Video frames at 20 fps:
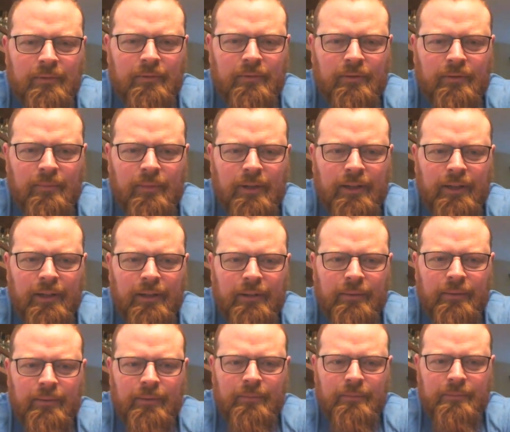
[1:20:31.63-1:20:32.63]
Brandy
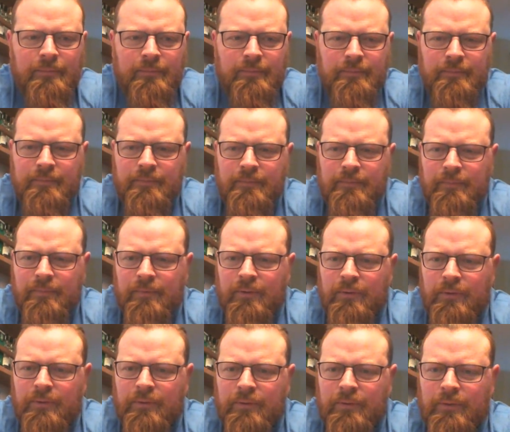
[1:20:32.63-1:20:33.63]
gets home.
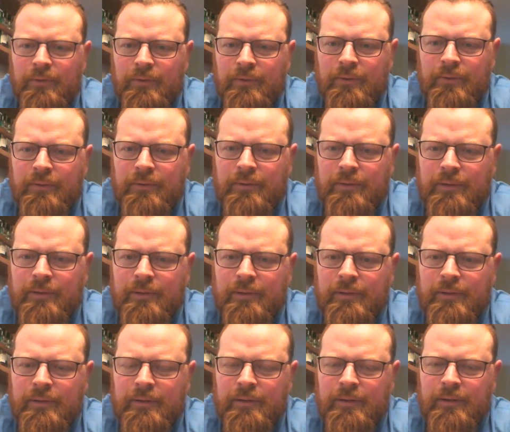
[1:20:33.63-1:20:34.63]
So
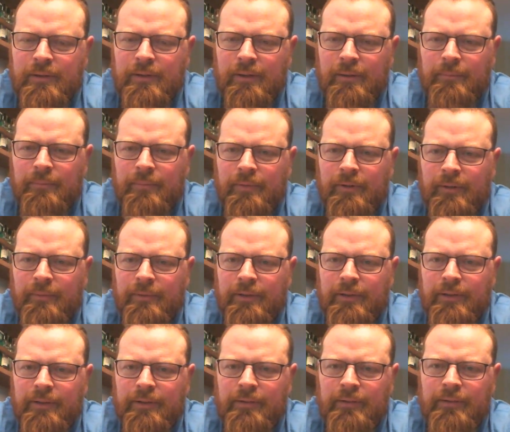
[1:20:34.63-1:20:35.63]
I'm probably
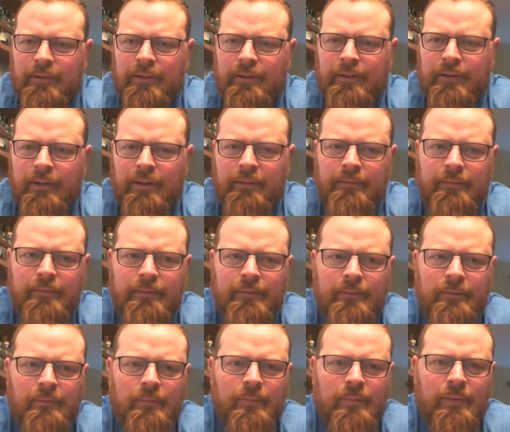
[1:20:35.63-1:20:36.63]
going to sign off,
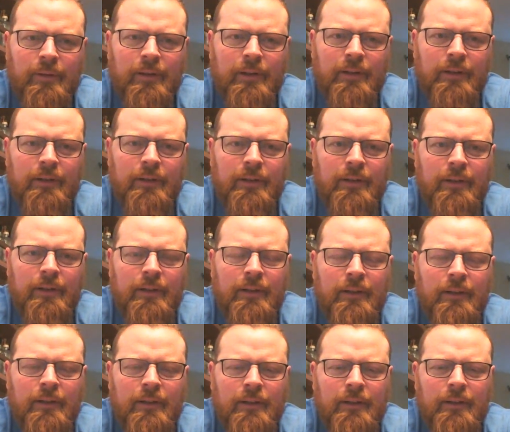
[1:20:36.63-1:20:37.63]
but
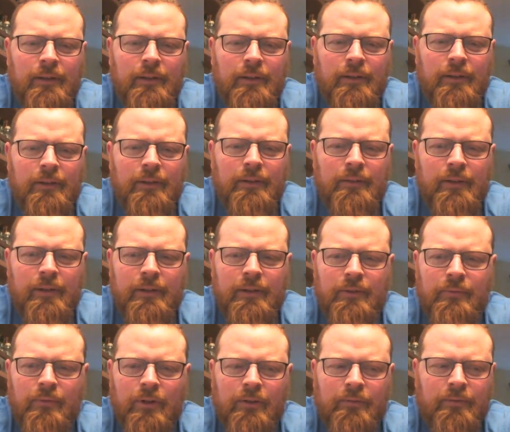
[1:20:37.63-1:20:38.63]
thank
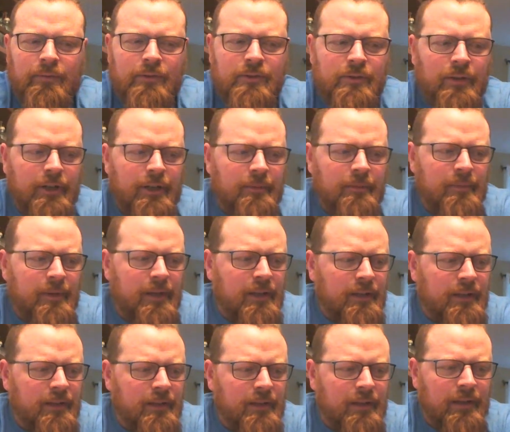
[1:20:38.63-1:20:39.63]
you all for joining
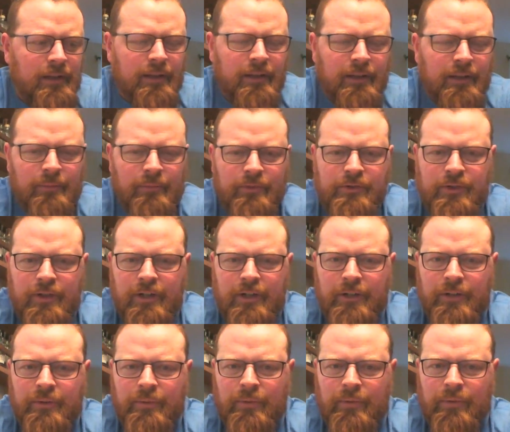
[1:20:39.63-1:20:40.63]
me, and I will try
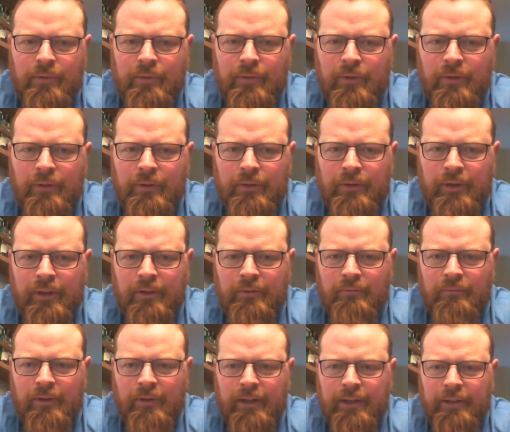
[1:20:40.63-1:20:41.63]
and do this on a
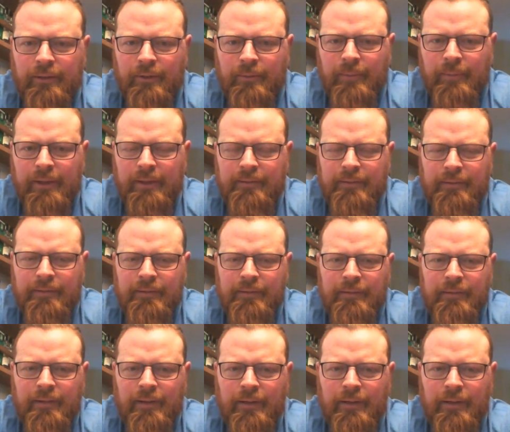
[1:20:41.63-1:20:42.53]
regular basis.